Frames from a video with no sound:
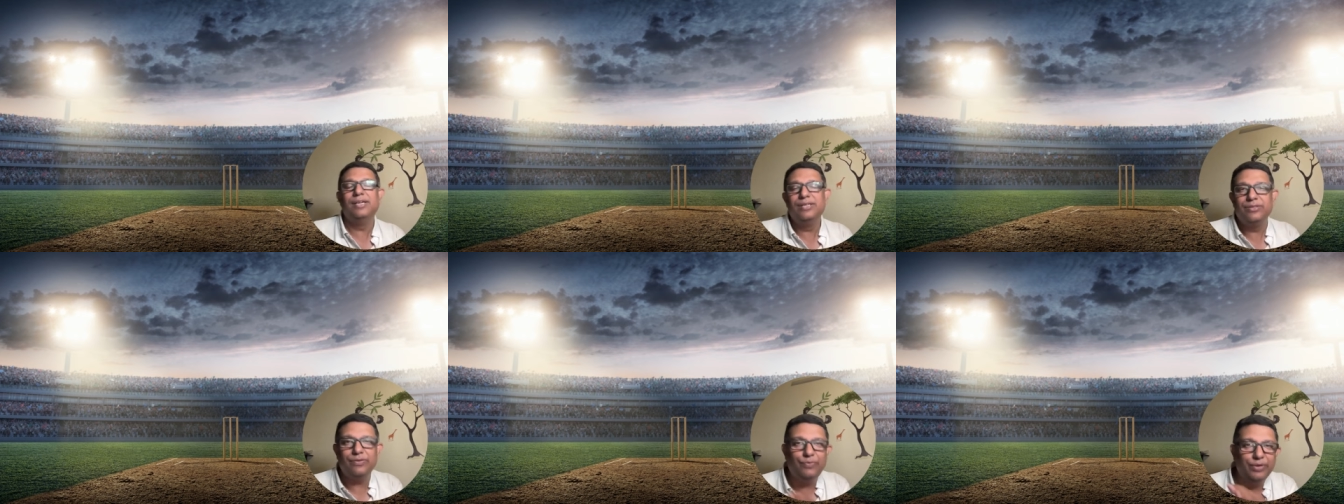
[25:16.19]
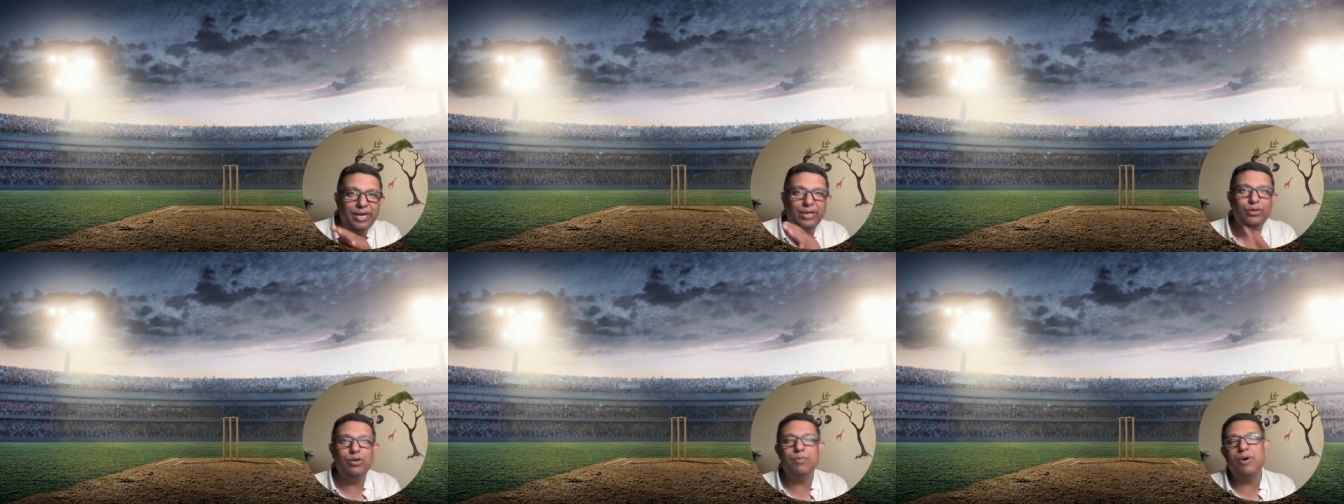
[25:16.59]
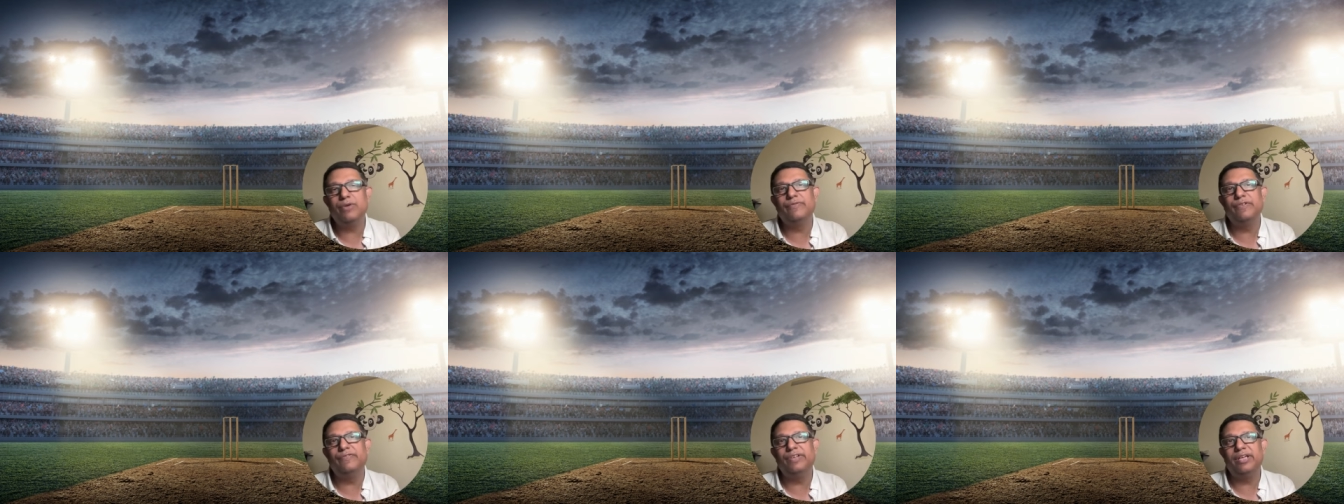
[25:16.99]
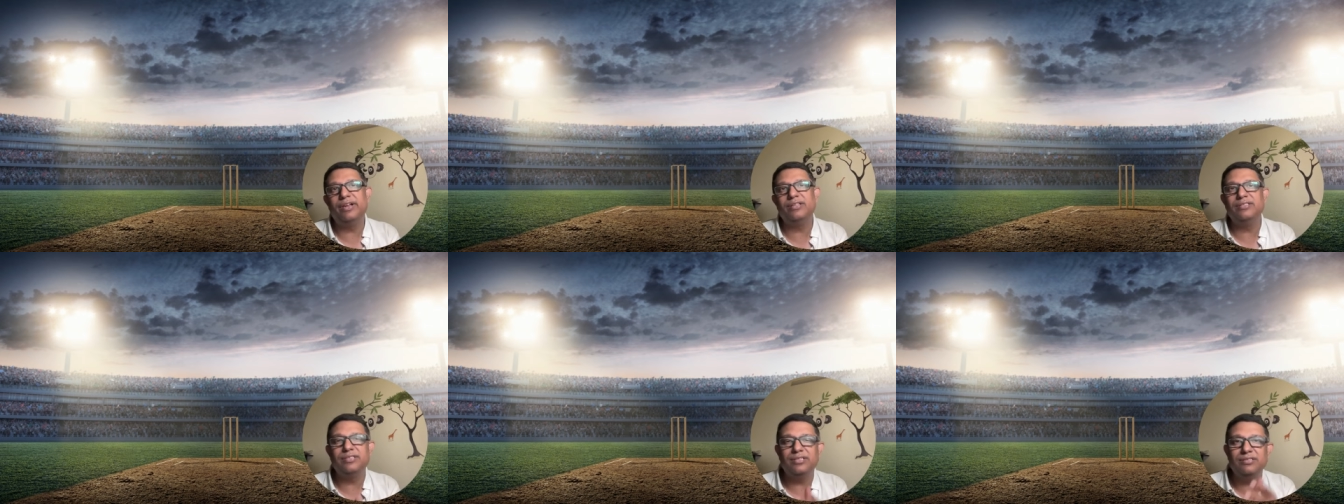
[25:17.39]
So if you get to about 50
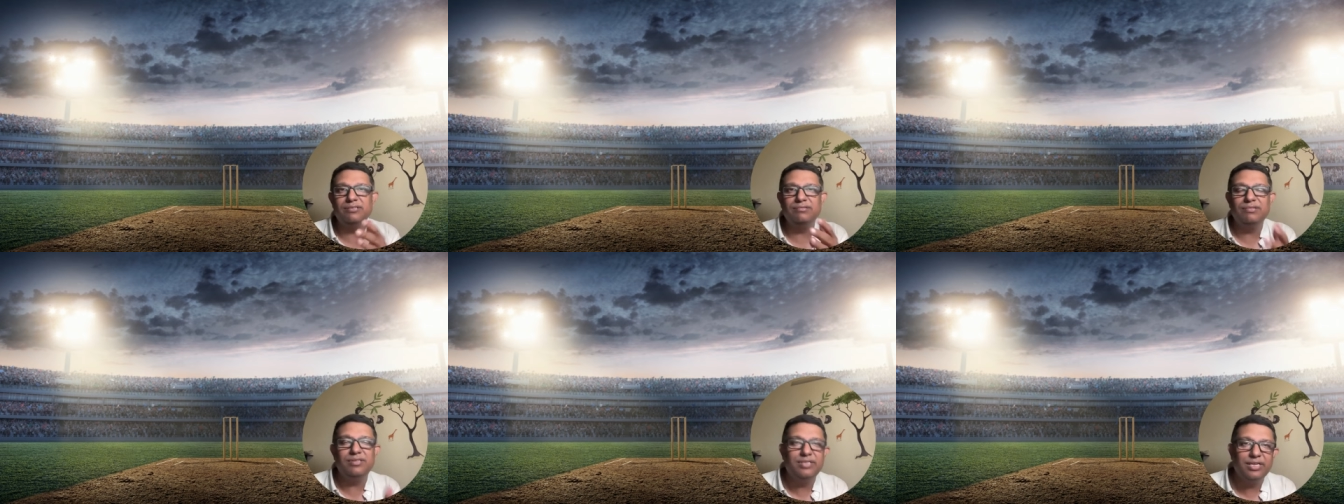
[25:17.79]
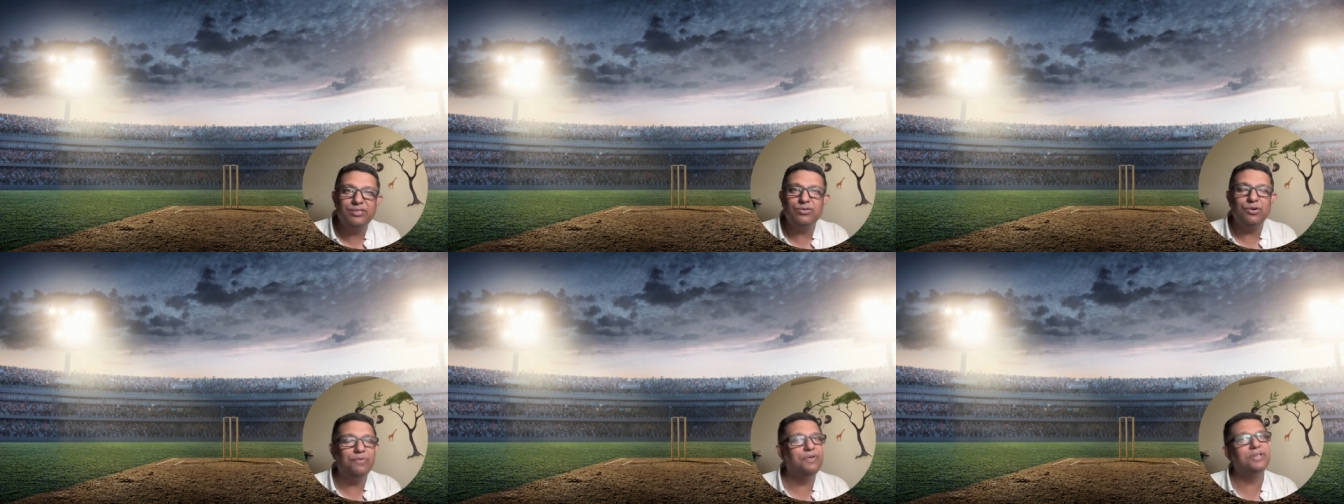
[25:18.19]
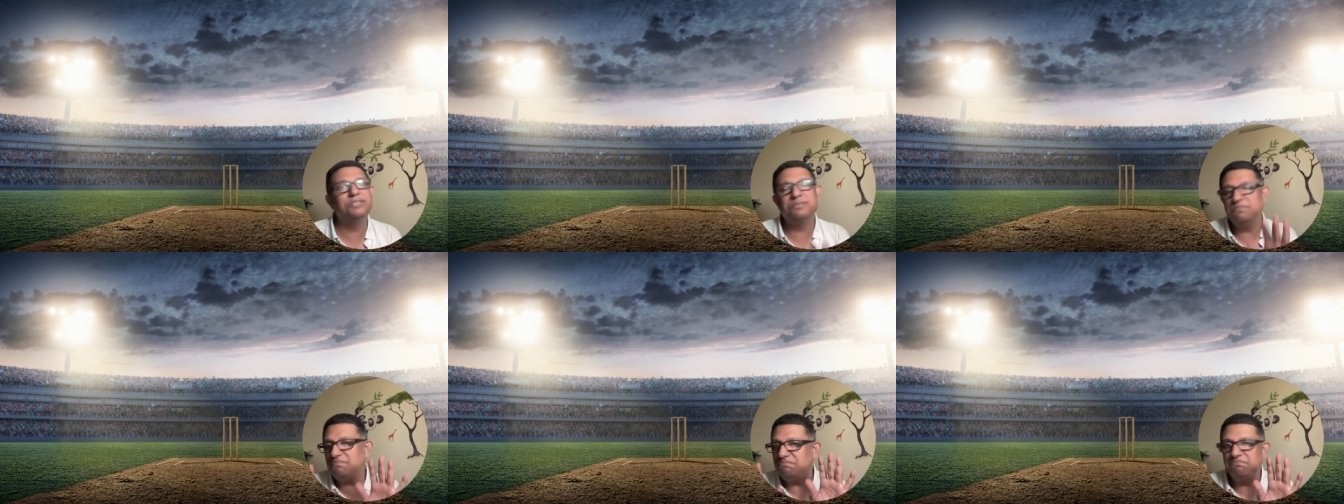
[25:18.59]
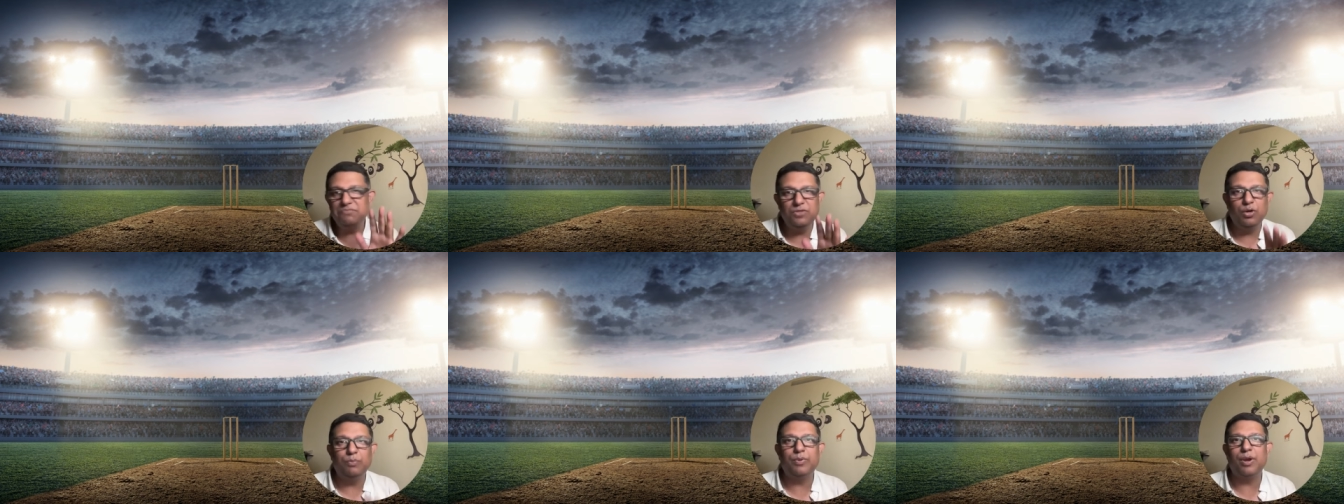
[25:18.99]
runs in six overs,
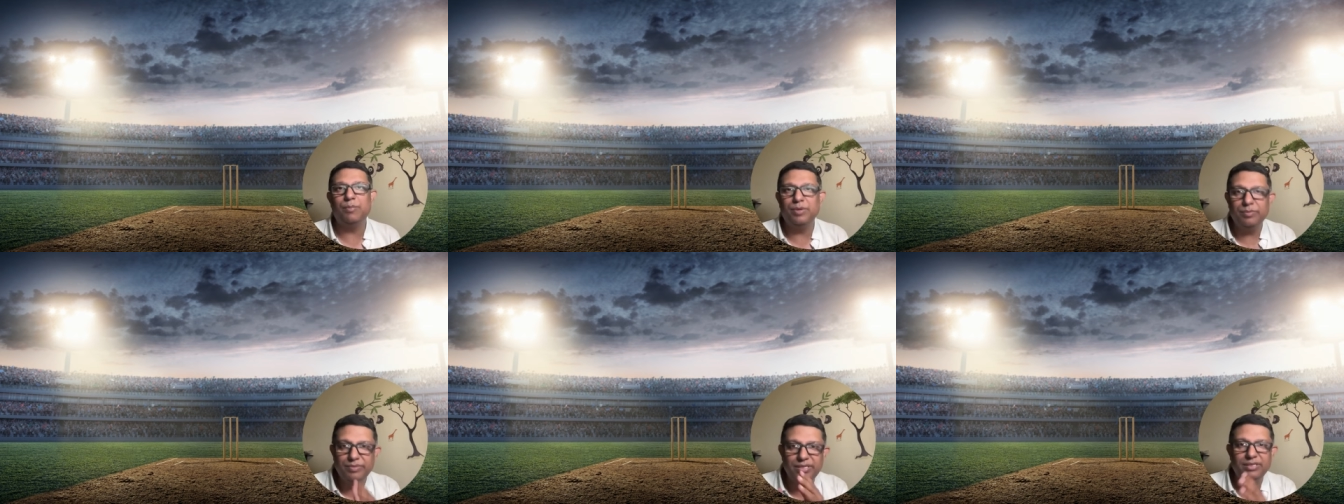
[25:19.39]
no problem.